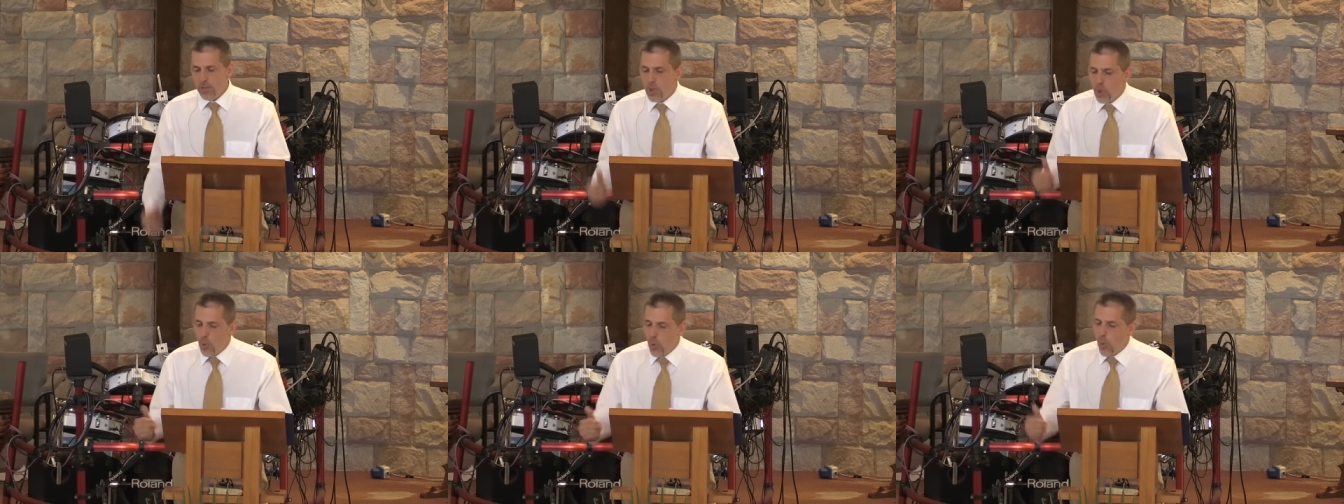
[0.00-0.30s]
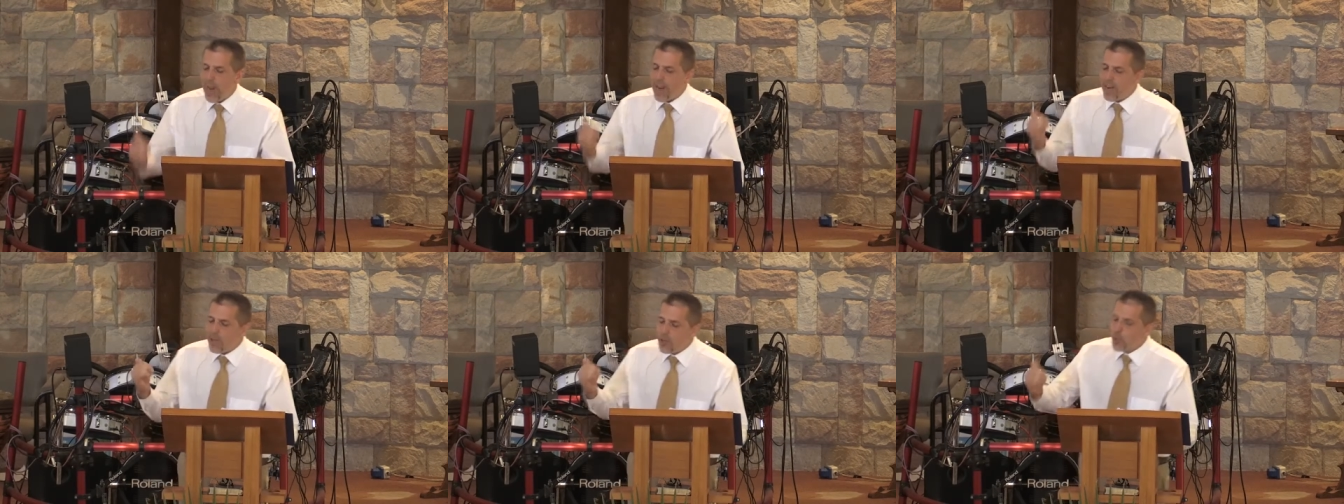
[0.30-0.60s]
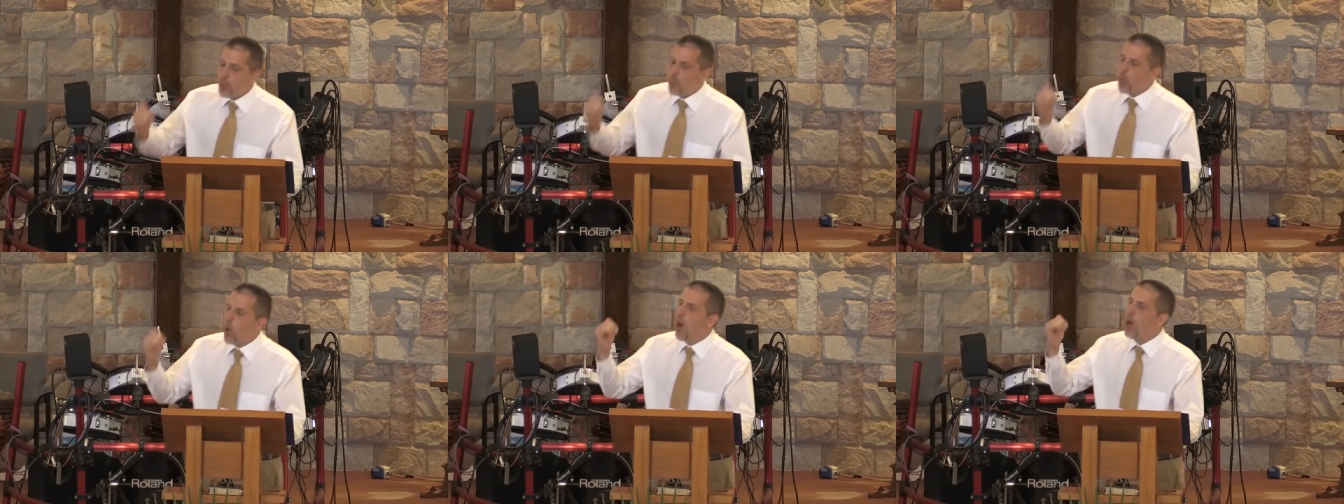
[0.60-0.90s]
Do we
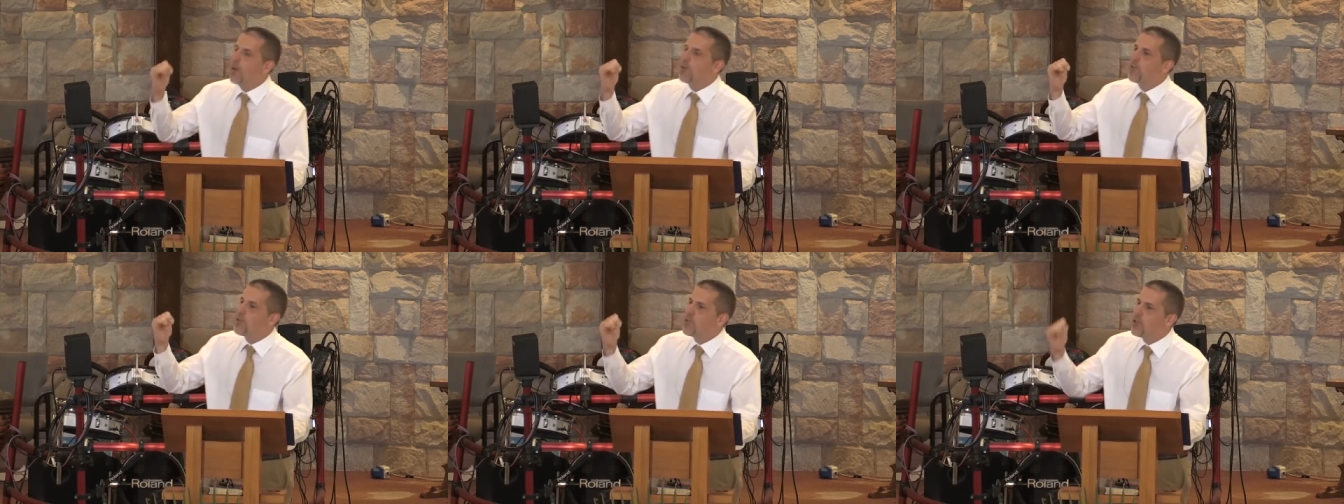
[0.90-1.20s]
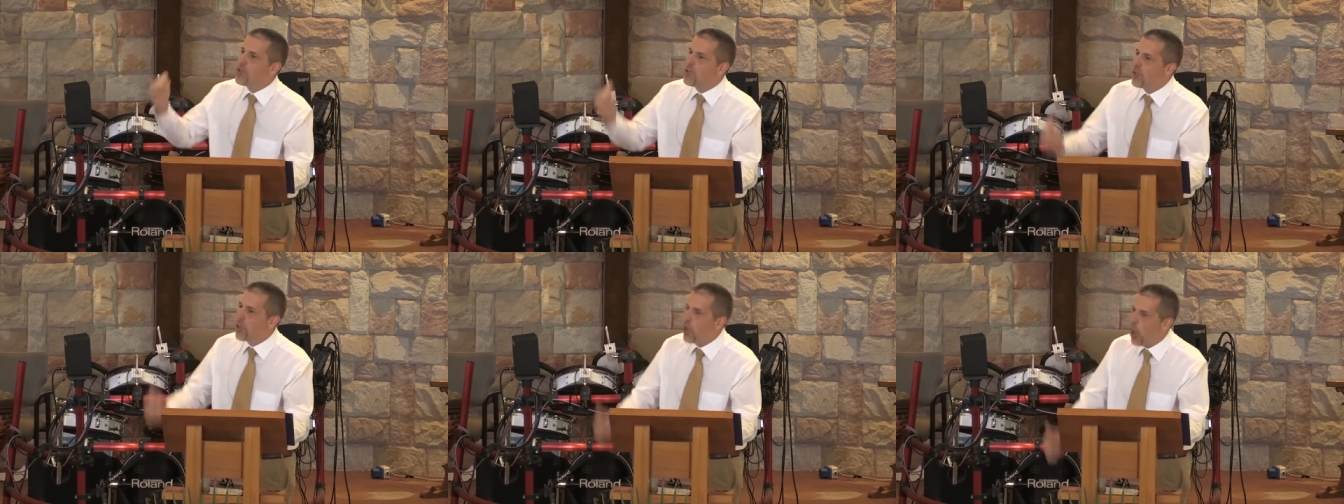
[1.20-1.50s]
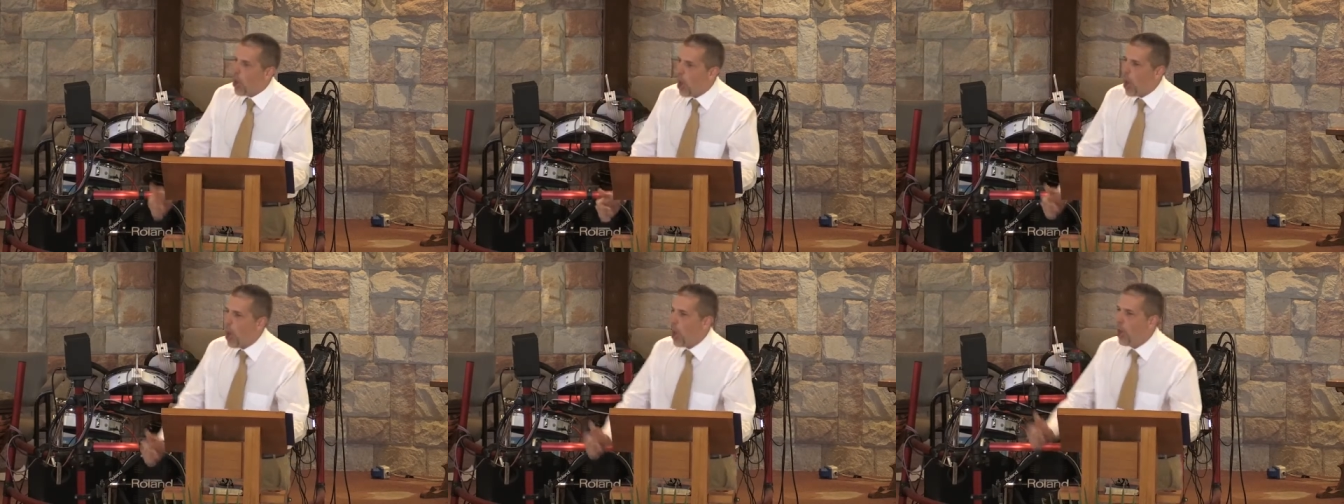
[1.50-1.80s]
trust
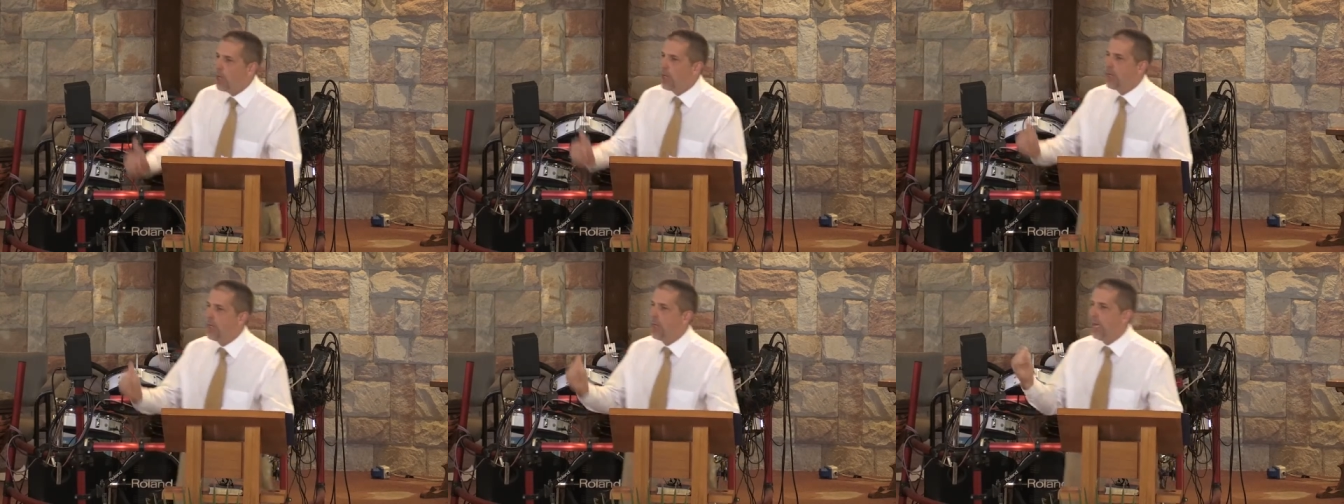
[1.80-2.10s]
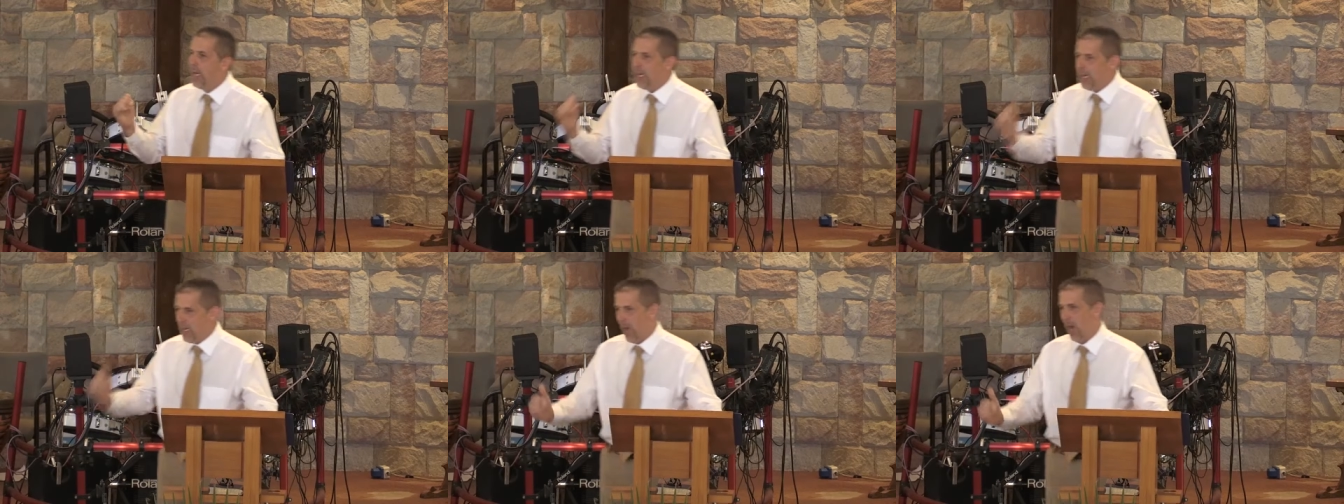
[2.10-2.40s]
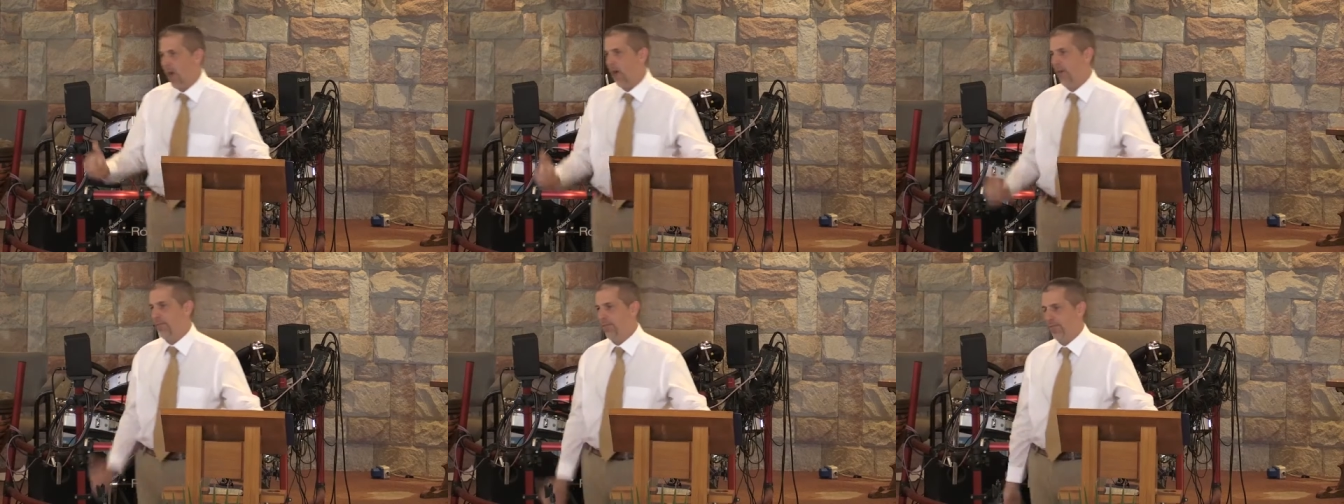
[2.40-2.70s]
God
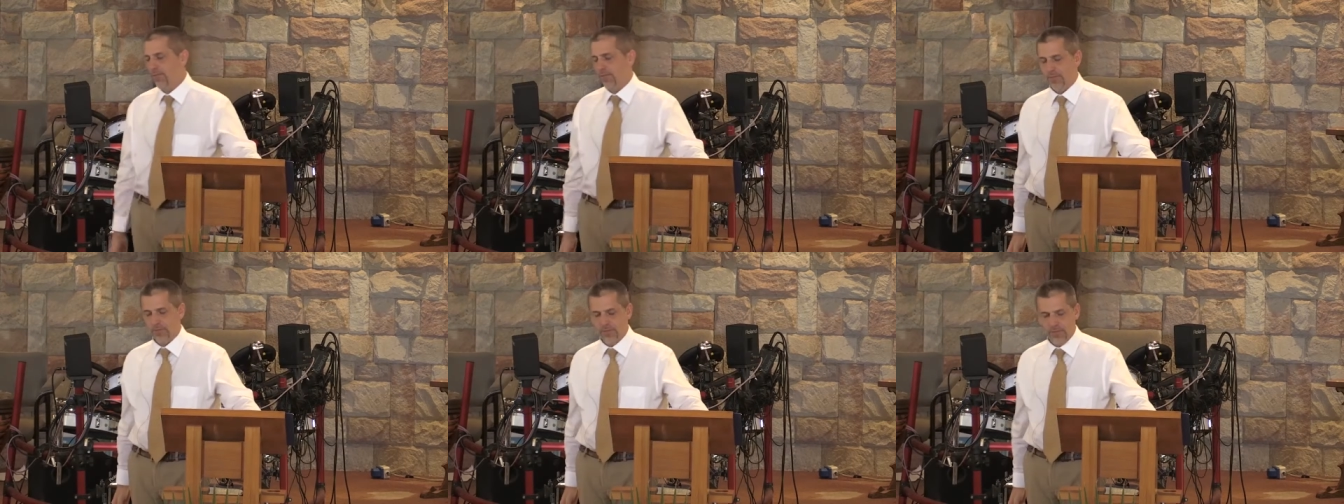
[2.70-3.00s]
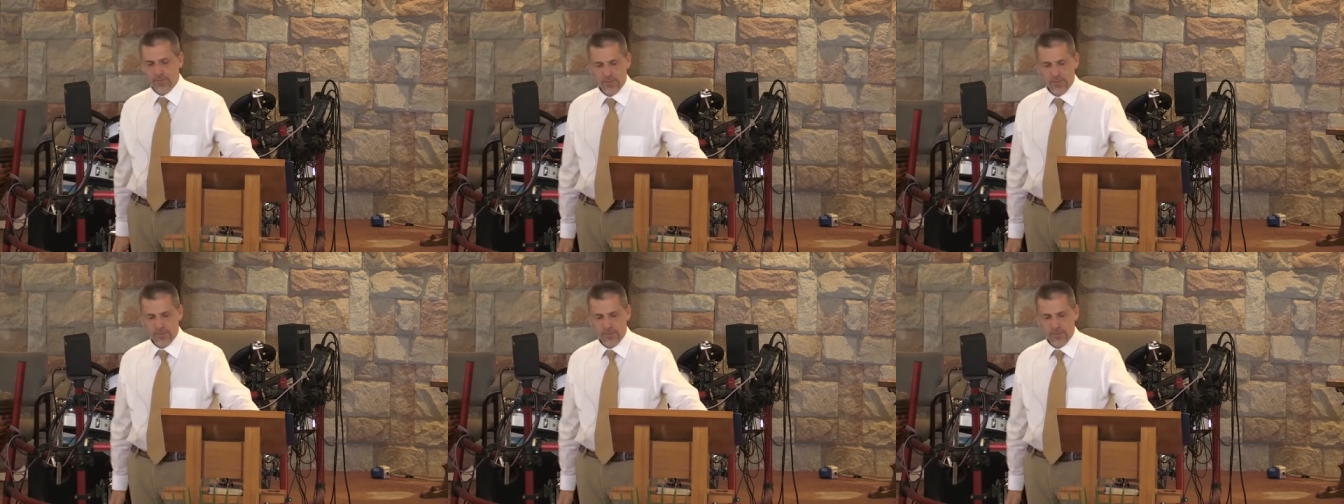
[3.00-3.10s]
enough?